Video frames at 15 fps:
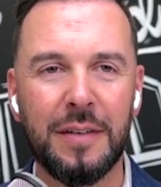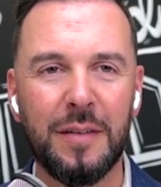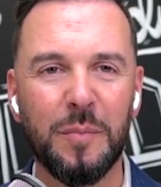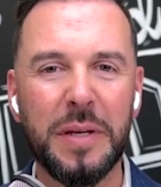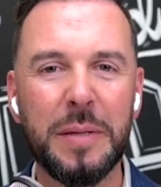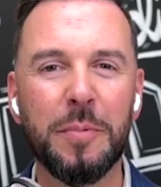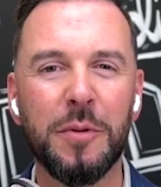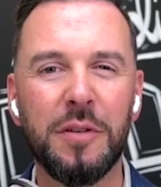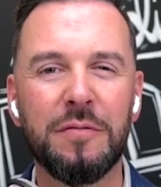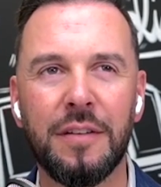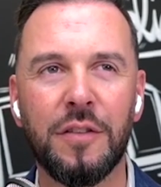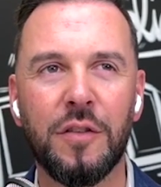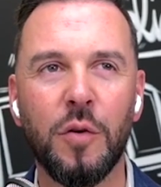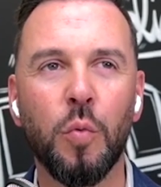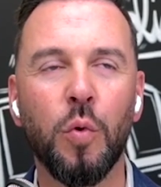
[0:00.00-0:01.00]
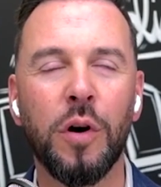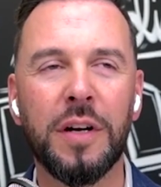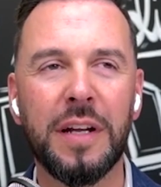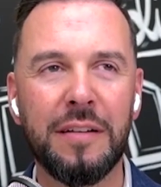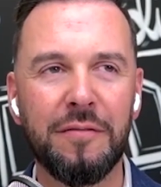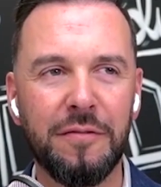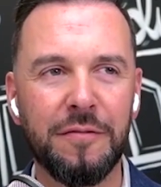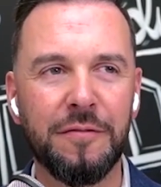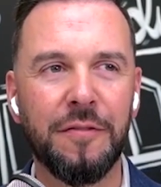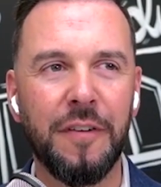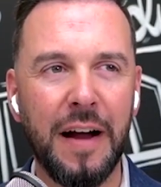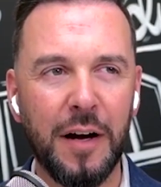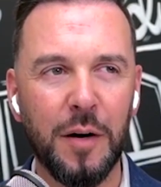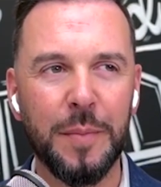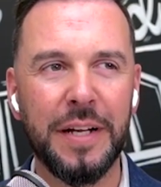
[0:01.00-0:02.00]
the work
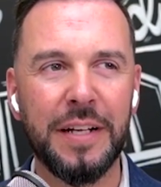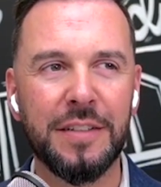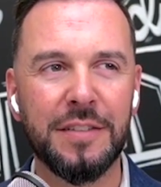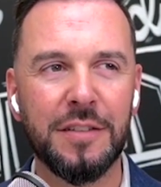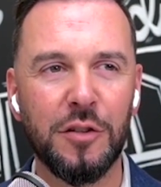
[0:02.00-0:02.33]
environment